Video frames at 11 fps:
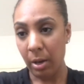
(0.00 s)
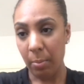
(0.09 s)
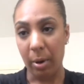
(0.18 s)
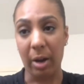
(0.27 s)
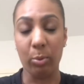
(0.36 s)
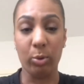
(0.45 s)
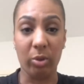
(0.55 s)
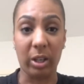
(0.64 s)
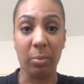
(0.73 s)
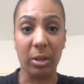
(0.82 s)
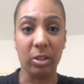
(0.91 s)
but I would
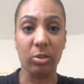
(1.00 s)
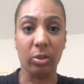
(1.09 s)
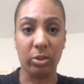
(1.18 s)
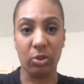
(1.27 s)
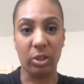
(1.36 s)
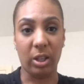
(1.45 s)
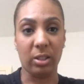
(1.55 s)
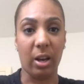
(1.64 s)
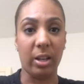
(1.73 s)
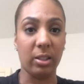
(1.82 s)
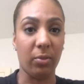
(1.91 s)
recommend a stocks and shares
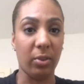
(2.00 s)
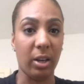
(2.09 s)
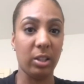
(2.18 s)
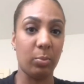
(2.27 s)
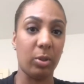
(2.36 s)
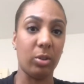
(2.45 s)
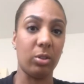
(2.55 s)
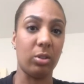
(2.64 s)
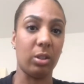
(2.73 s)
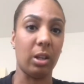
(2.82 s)
ISA first, because